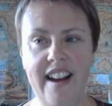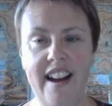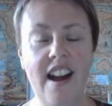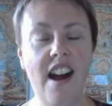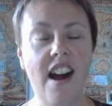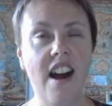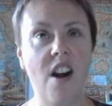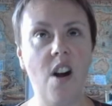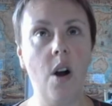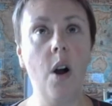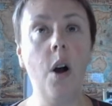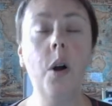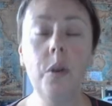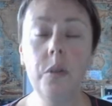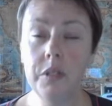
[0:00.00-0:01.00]

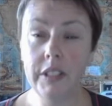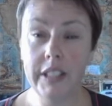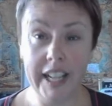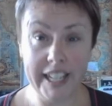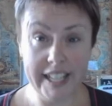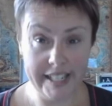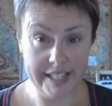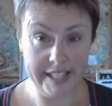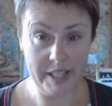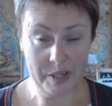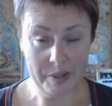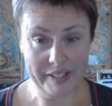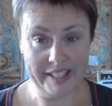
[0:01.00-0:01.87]
hopefully I can stick with it.